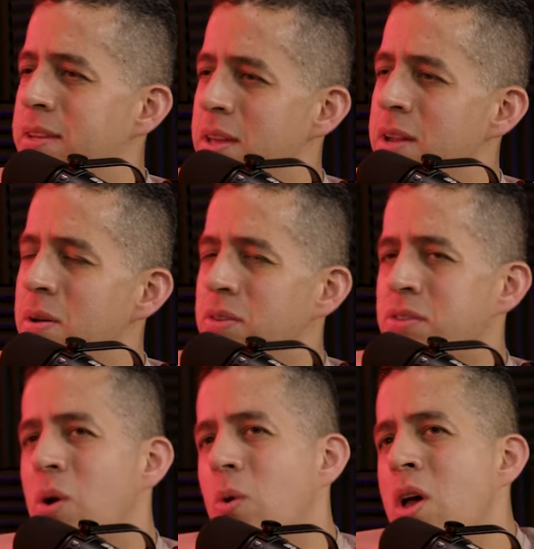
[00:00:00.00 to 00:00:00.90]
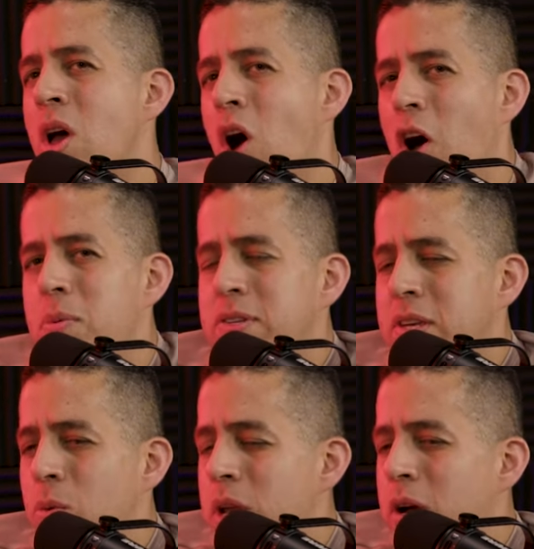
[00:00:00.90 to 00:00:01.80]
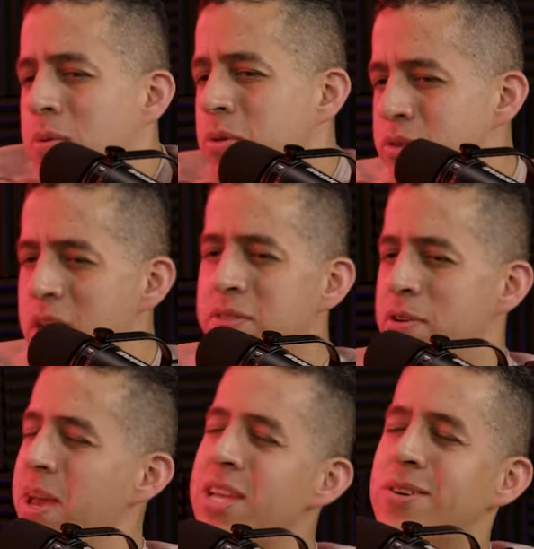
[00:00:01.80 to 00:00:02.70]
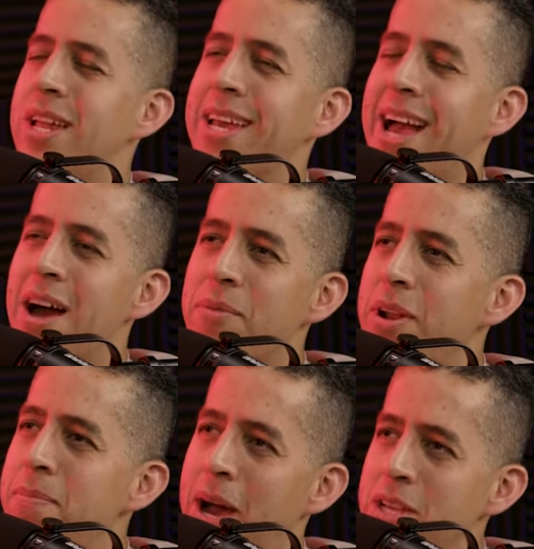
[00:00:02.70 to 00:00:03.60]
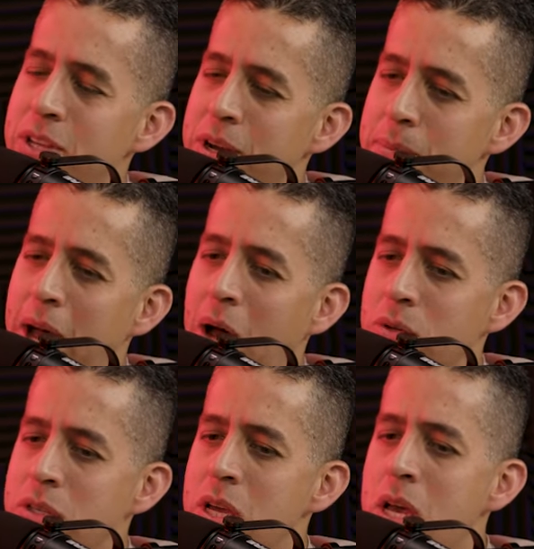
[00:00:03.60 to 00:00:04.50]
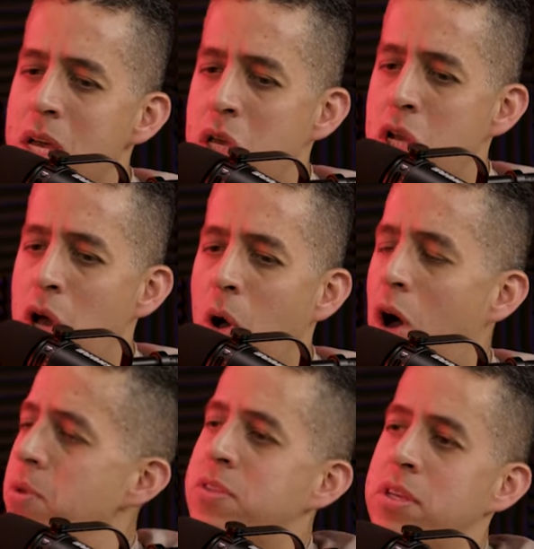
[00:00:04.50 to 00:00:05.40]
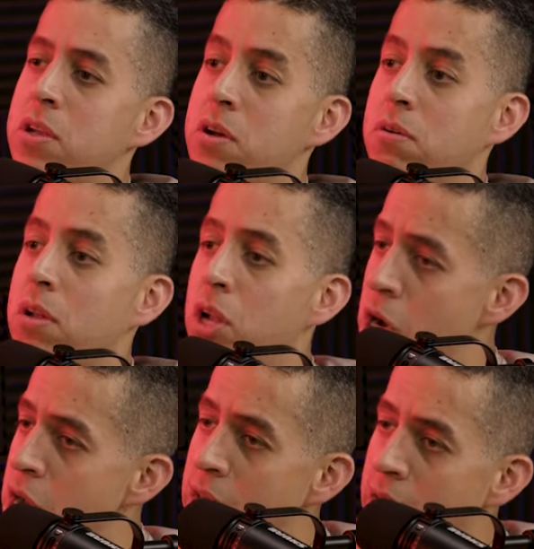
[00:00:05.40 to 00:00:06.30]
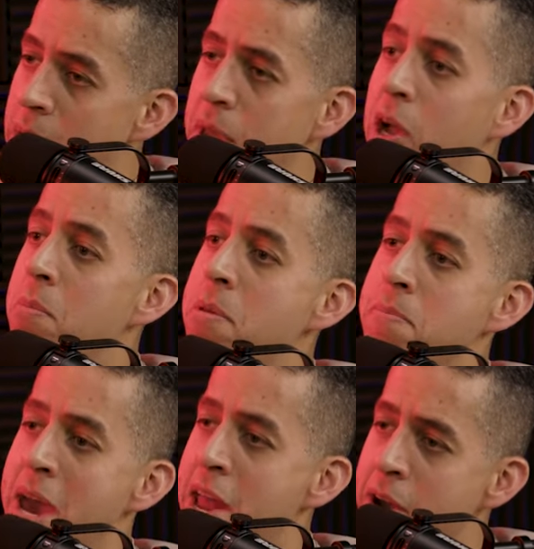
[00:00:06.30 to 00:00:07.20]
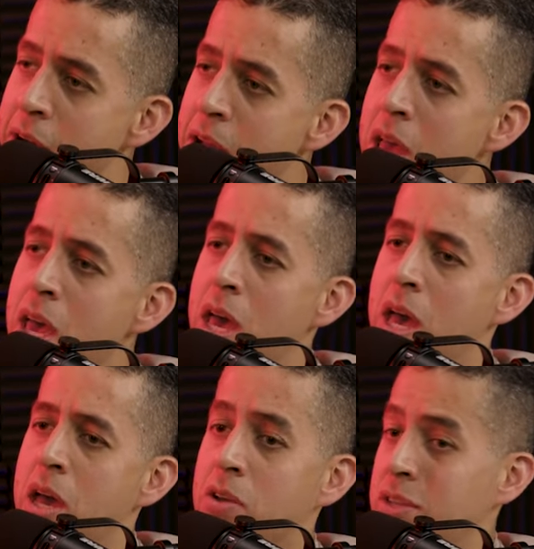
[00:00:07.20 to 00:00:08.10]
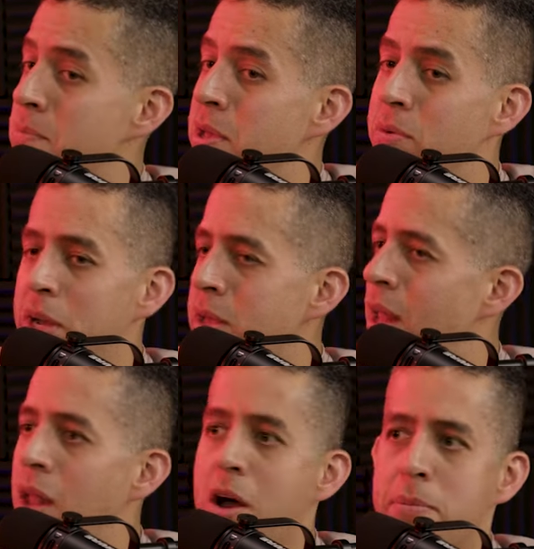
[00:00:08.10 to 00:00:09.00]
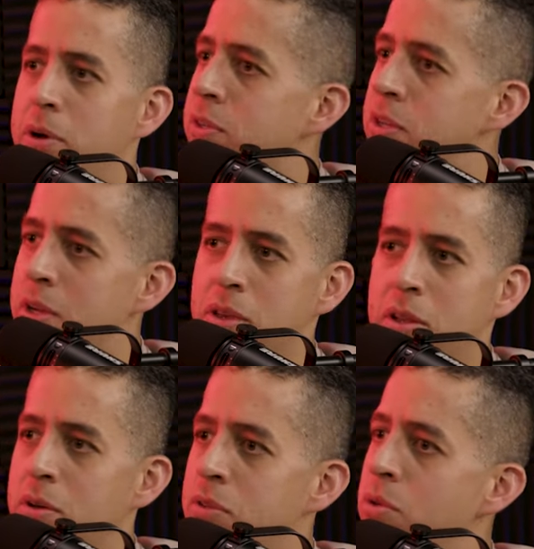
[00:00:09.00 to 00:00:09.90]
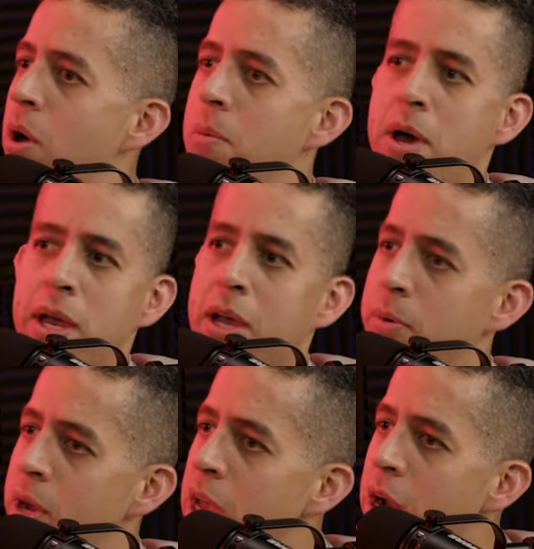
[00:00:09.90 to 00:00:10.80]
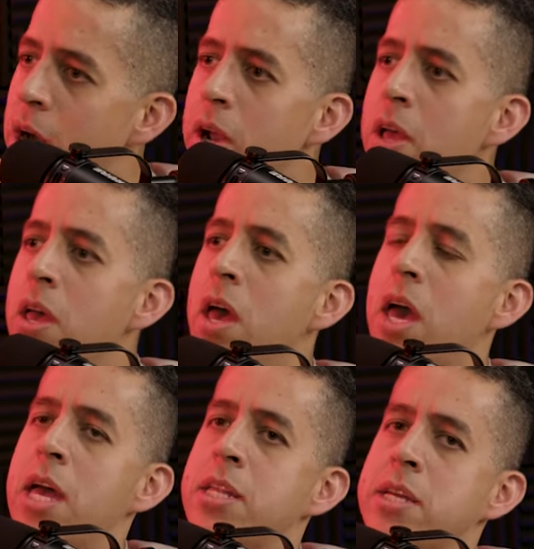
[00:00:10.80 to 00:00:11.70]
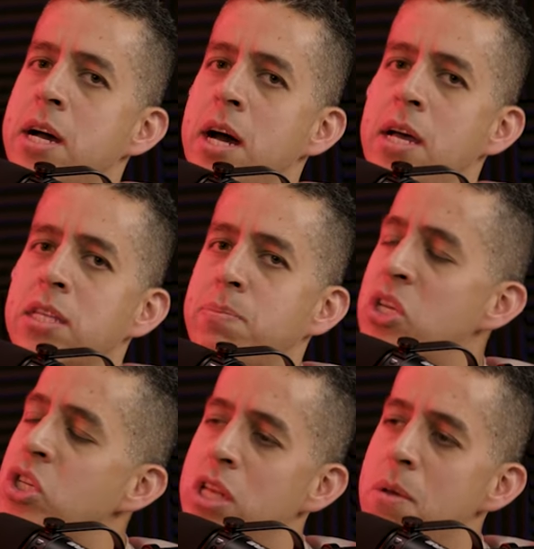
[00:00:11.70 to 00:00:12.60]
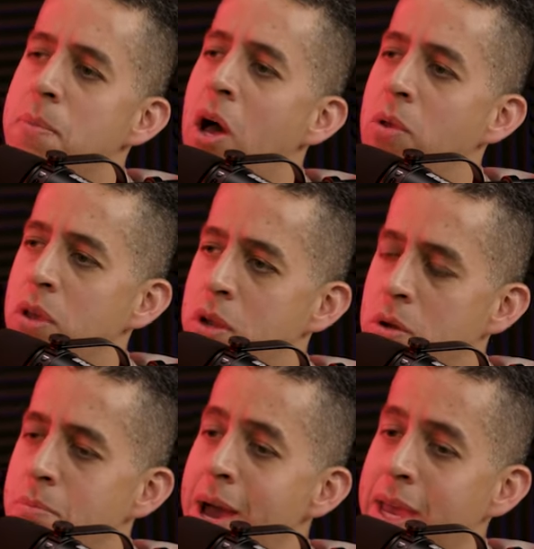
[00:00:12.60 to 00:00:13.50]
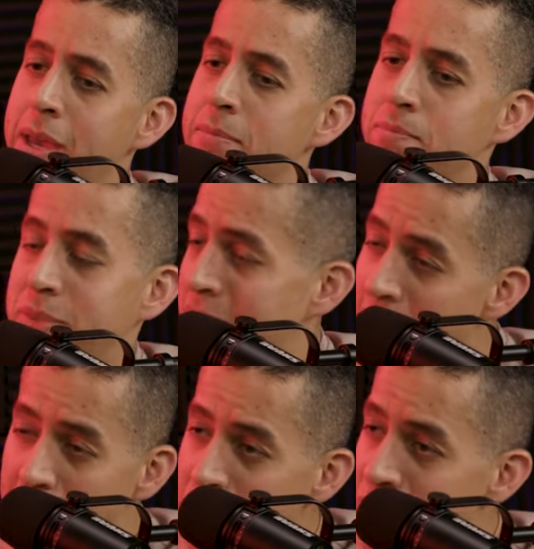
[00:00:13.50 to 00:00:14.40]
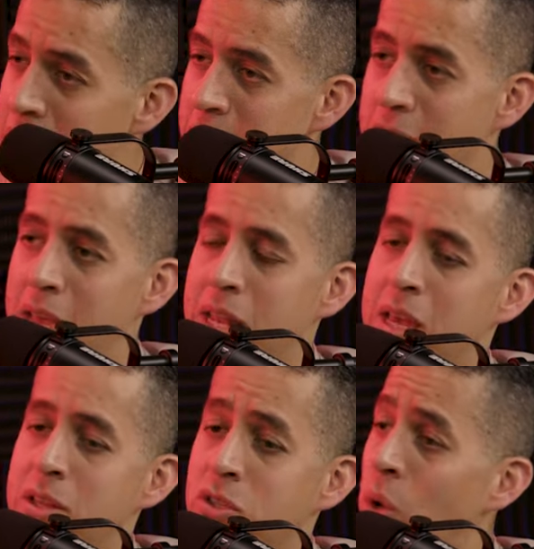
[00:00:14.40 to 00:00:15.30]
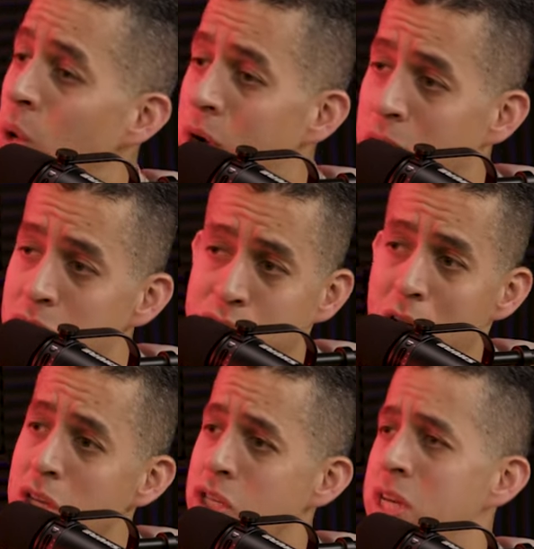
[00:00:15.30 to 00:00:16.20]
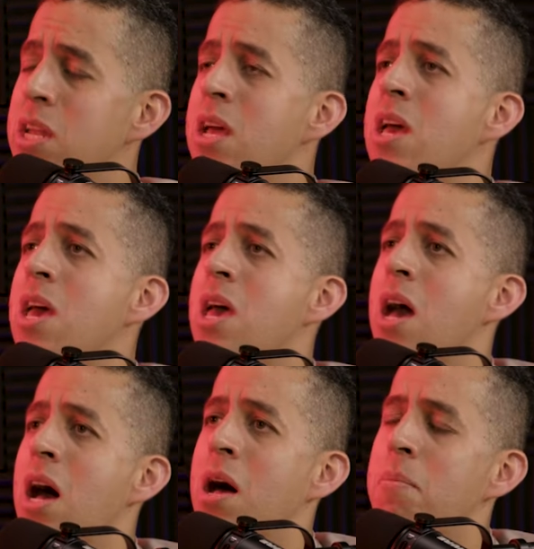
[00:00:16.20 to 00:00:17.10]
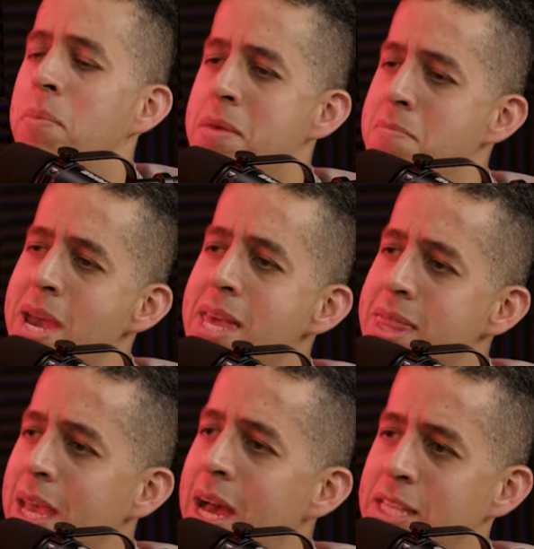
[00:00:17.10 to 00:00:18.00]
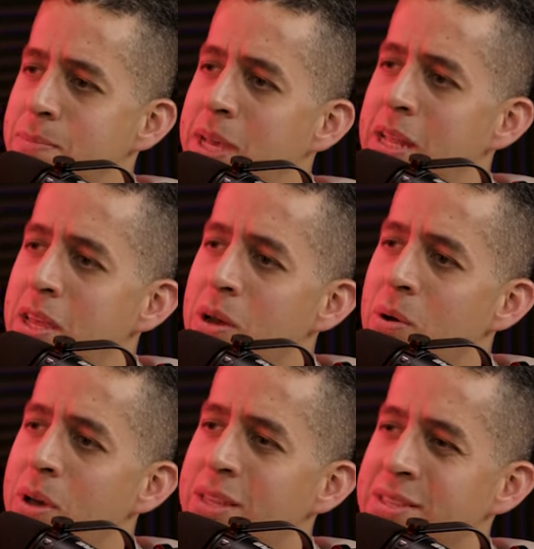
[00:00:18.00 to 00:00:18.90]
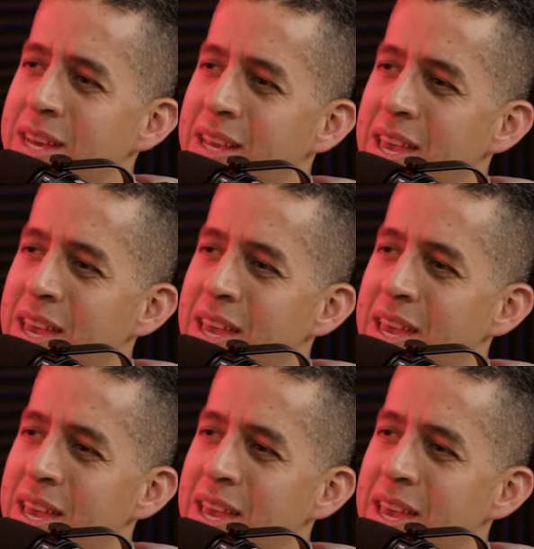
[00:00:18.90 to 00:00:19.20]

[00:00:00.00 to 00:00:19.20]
Yeah. You know, so obviously when it comes to transformation, like I'm really passionate about, you know, obviously, you know, learning and becoming better because I've been reading a lot of books, you know, throughout my career, and especially about, you know, my sales and solar construction. But the main thing has been, you know, it's like,